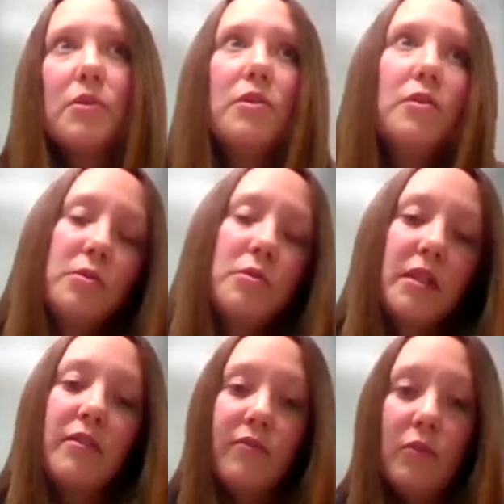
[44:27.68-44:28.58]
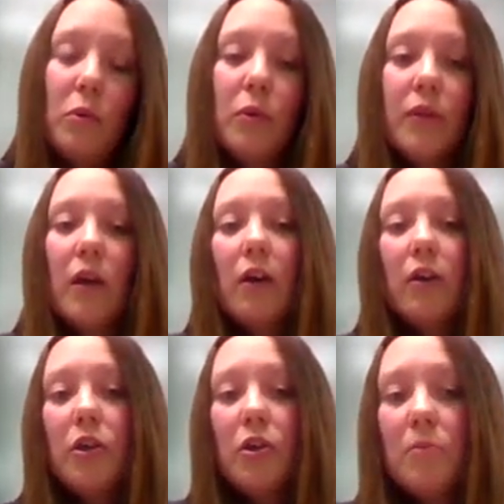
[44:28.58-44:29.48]
what you're using it for.
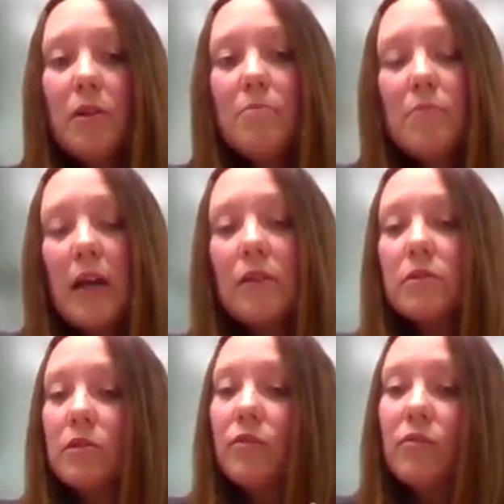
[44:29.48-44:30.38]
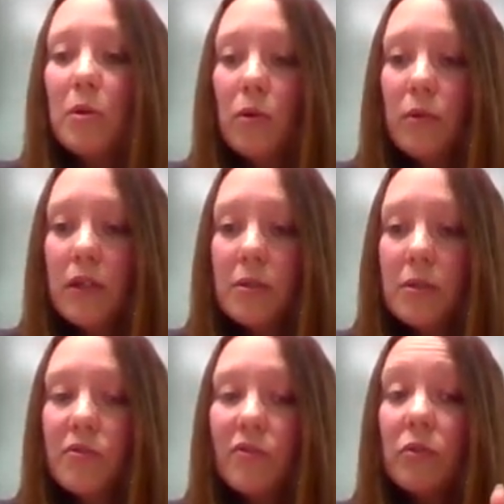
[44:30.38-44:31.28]
Human and mouse and other model
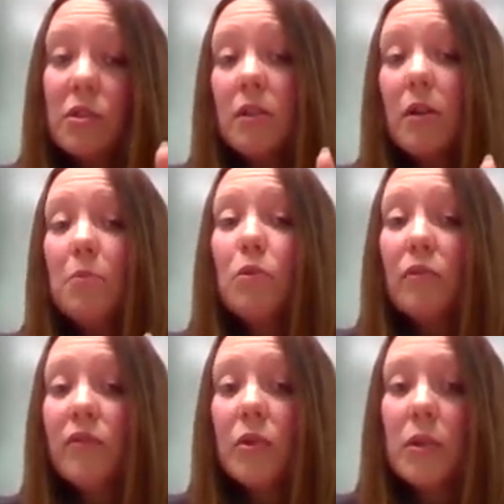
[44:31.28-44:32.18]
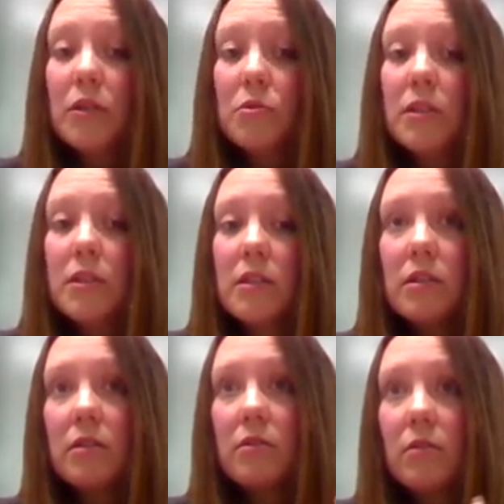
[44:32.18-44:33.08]
organisms have obviously got more reviewed entries
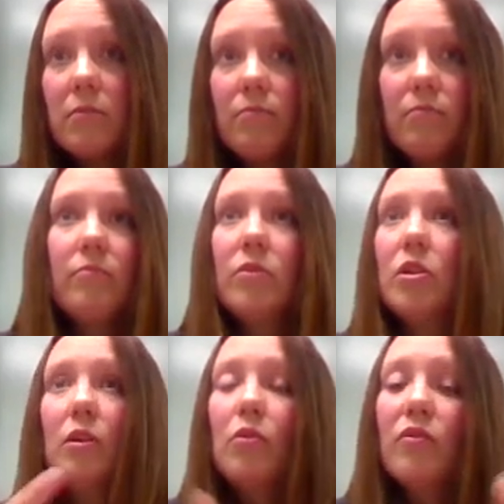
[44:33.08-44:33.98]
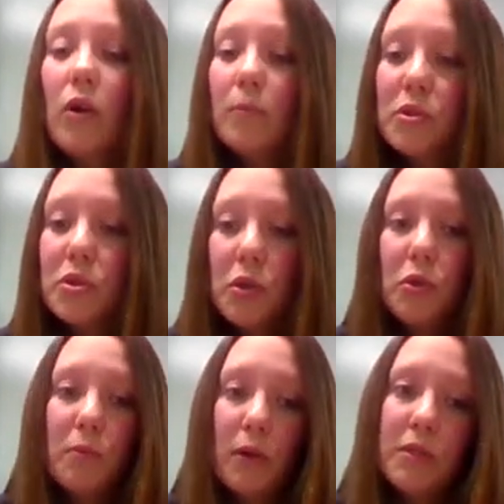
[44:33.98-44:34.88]
than other
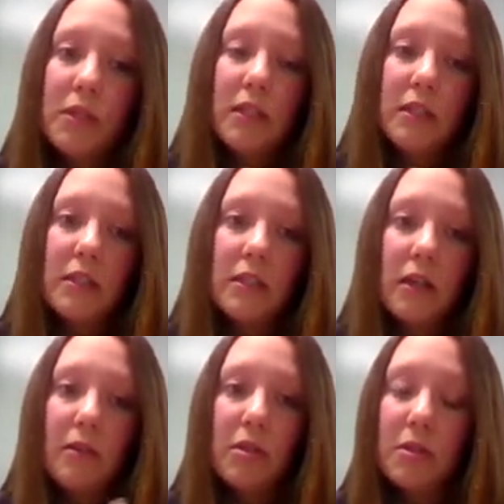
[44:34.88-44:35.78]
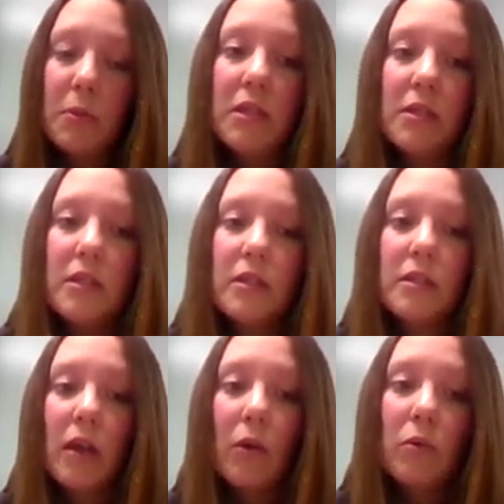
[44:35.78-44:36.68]
obscure proteins and species.
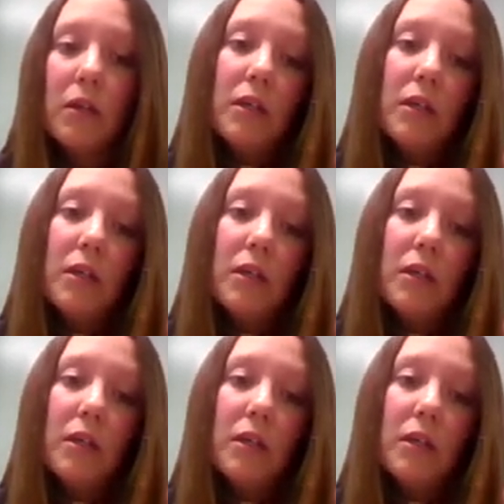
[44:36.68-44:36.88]
So